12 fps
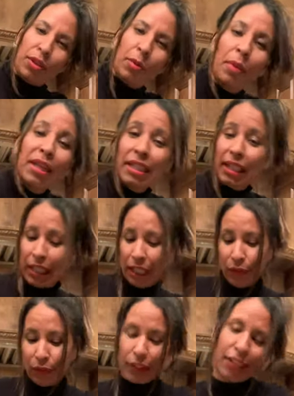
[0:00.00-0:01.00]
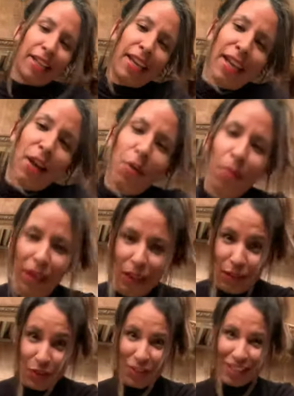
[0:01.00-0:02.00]
up my sleeves and now I'm making
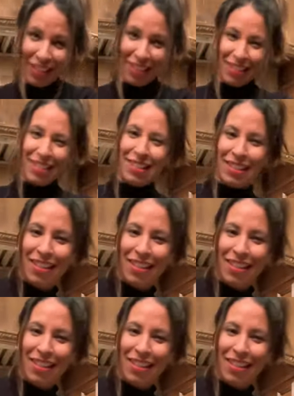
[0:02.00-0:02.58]
tortillas